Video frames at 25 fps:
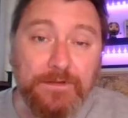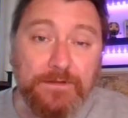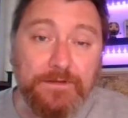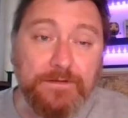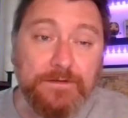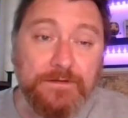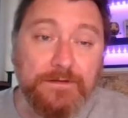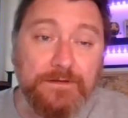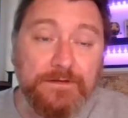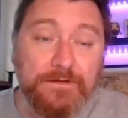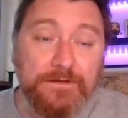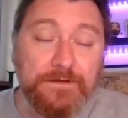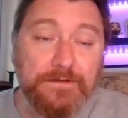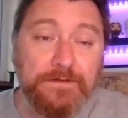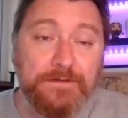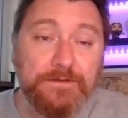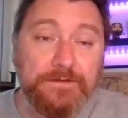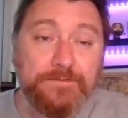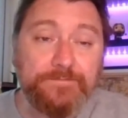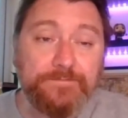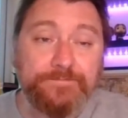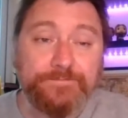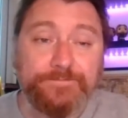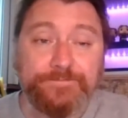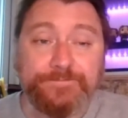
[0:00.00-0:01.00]

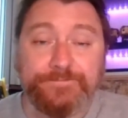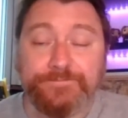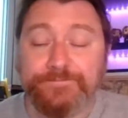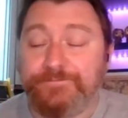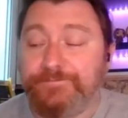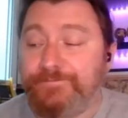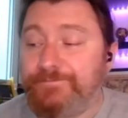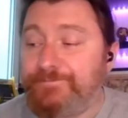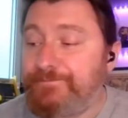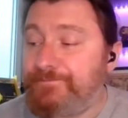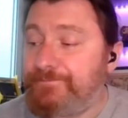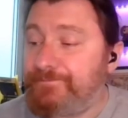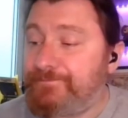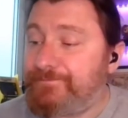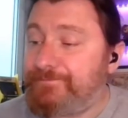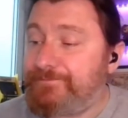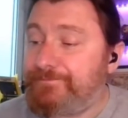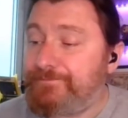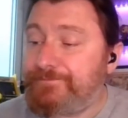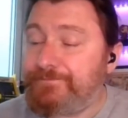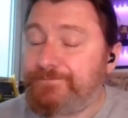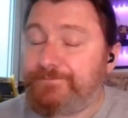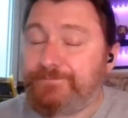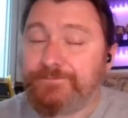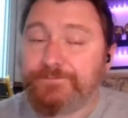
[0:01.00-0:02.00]

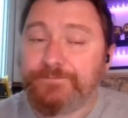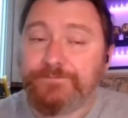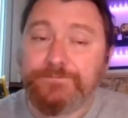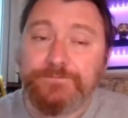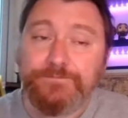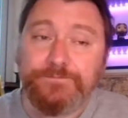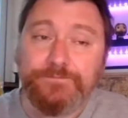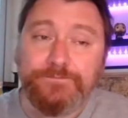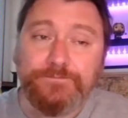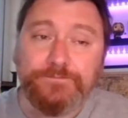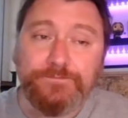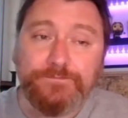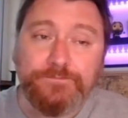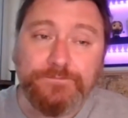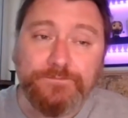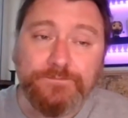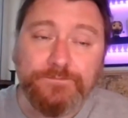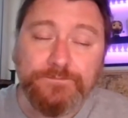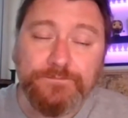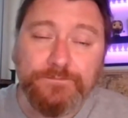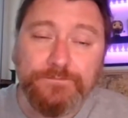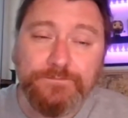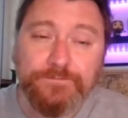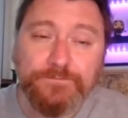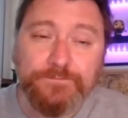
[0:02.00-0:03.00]

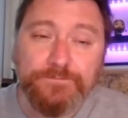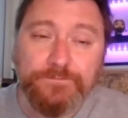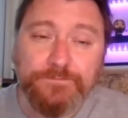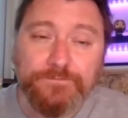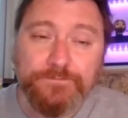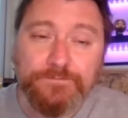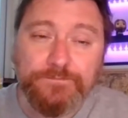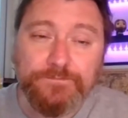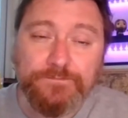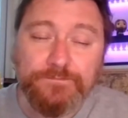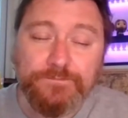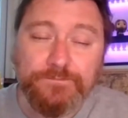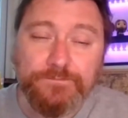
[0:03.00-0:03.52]
The person shown says nothing.